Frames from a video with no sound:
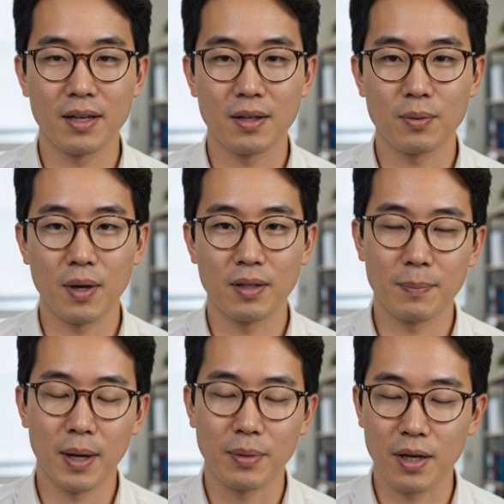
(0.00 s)
While the
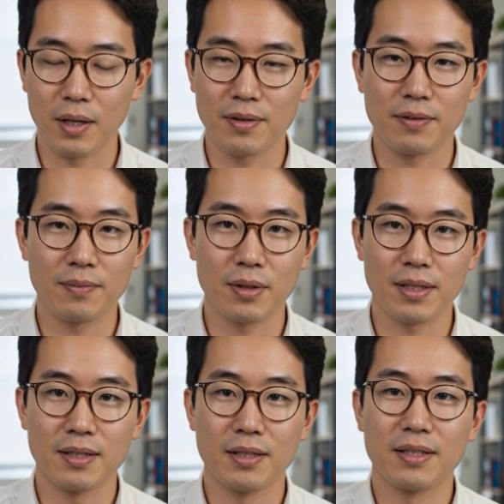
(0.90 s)
public often
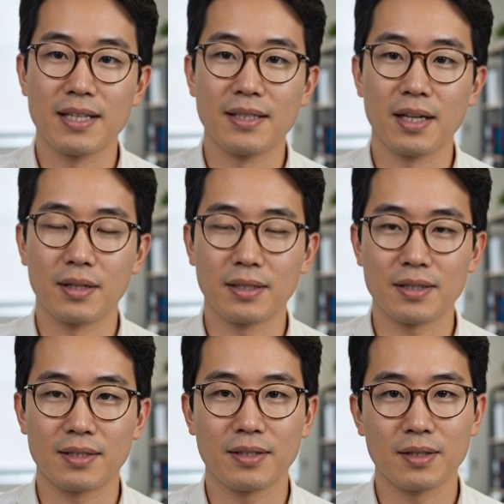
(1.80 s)
focuses on the
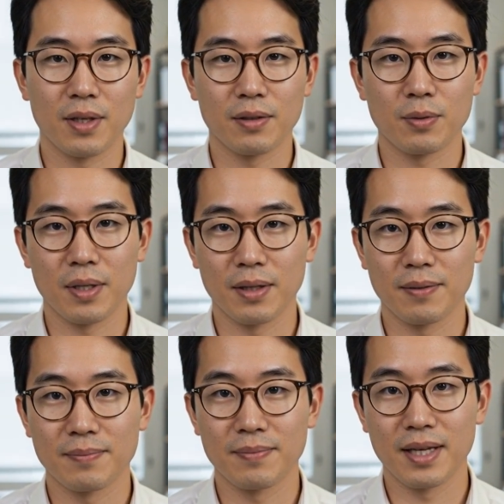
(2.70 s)
intelligence of the software,
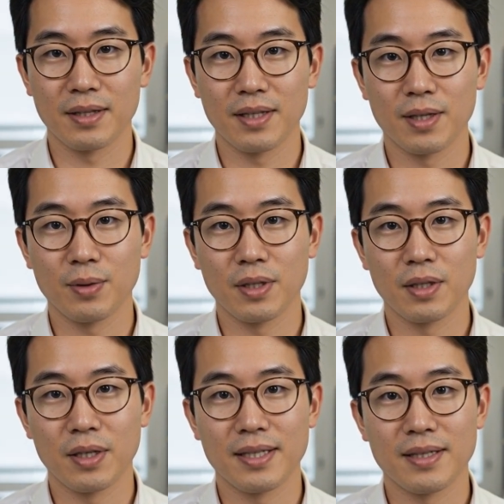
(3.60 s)
engineers are
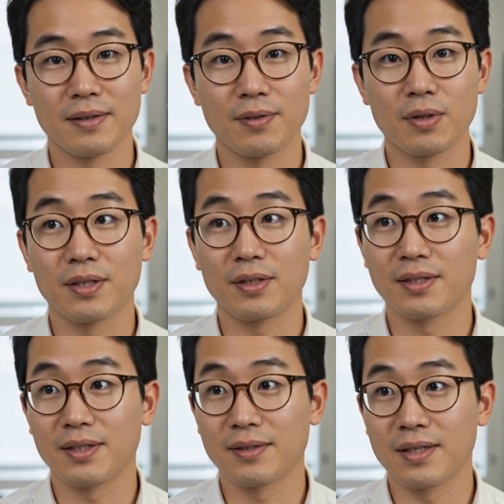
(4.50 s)
increasingly focused on
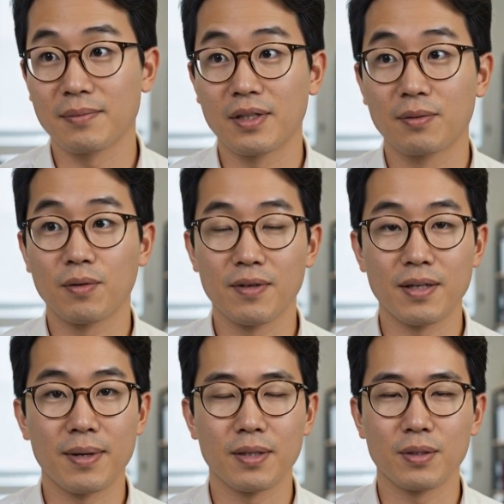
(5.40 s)
something much more
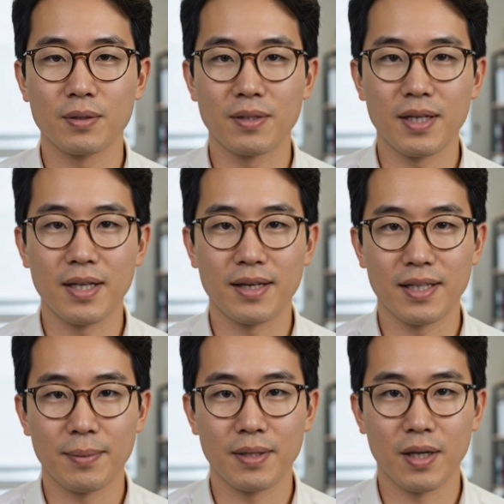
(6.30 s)
fundamental:
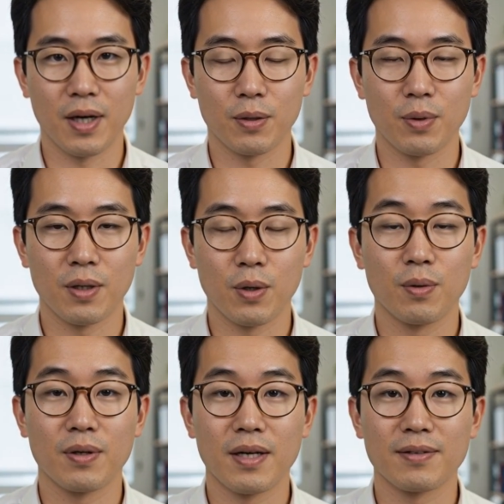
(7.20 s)
keeping the hardware
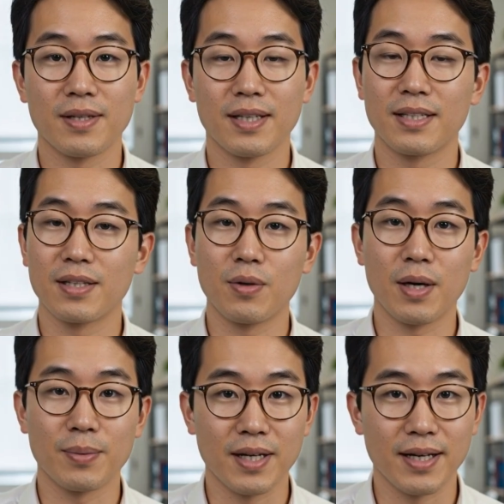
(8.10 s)
cool enough to continue
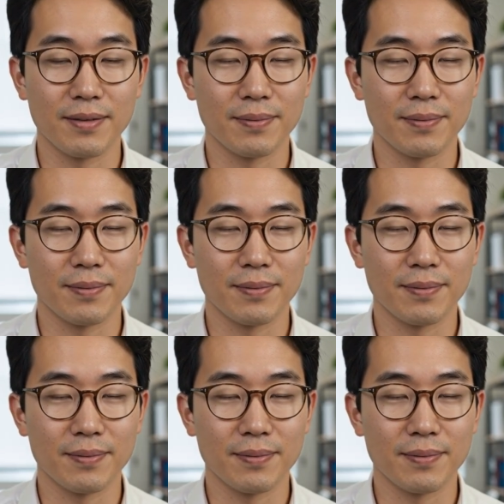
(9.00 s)
operating.